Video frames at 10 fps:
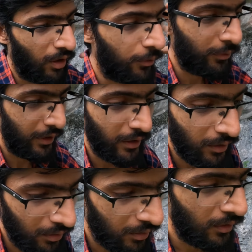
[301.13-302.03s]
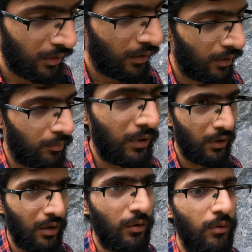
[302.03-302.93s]
I could hear, but
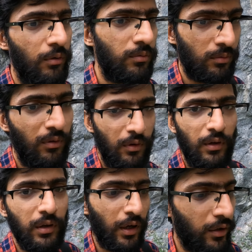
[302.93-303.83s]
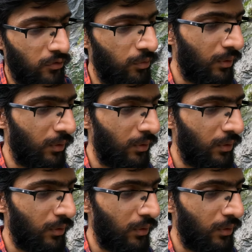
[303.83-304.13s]
now yeah, it's